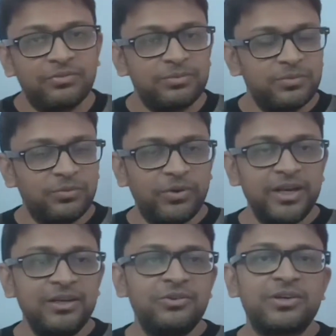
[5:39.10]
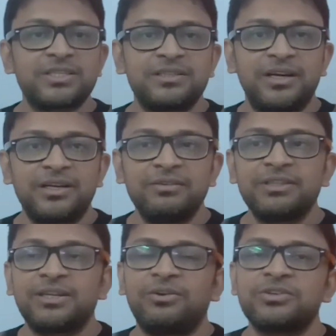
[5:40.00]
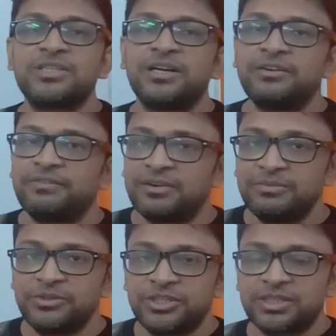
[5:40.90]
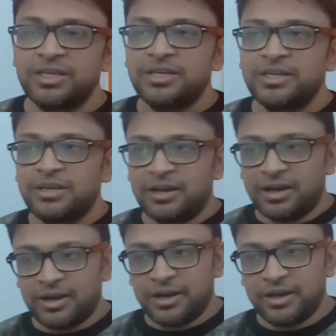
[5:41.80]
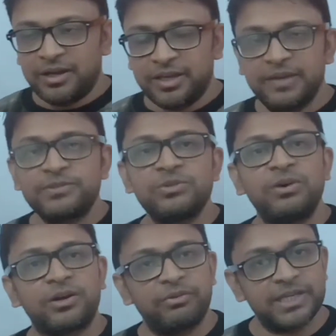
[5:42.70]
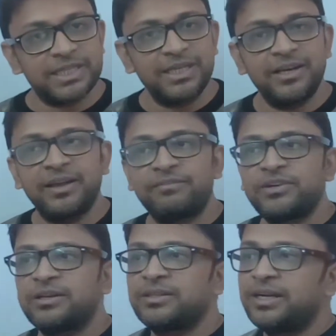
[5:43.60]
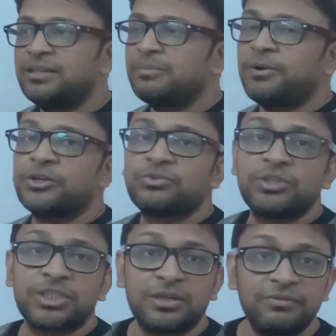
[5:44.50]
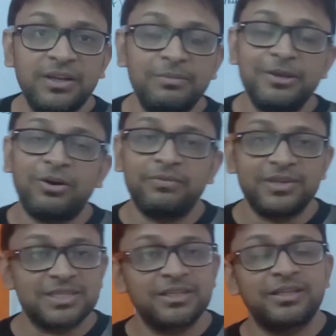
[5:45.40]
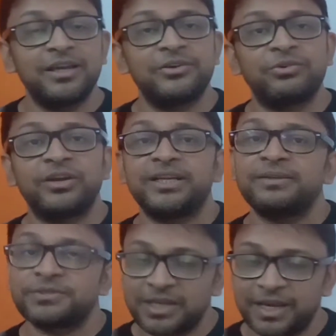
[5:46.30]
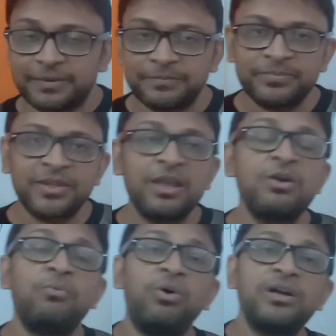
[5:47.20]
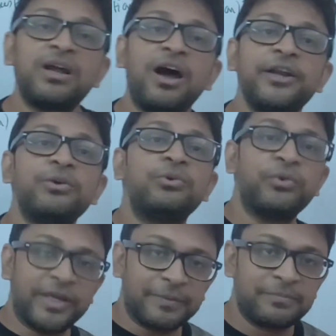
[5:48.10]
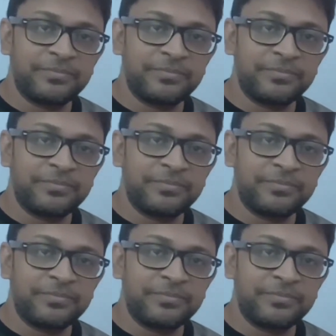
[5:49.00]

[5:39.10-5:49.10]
When you are starting with an auxiliary verb which gives you a question, and after that the punctuation will be obviously the interrogative sign. What are you doing?